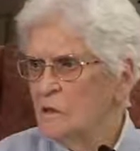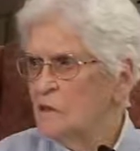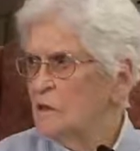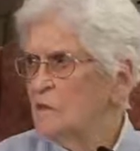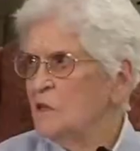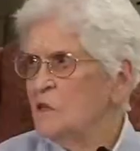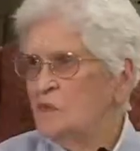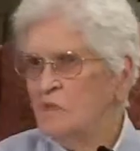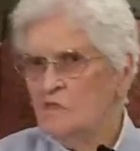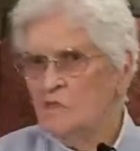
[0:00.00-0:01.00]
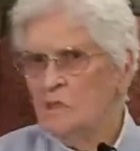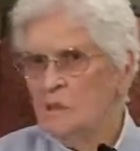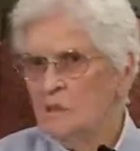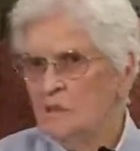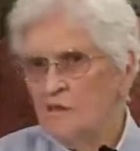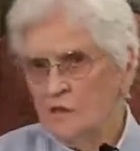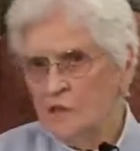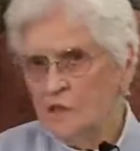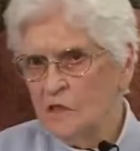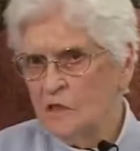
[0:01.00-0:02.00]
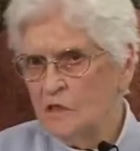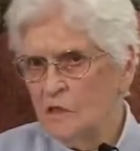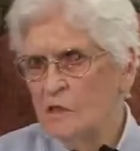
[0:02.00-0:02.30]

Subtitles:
I says, my children come first.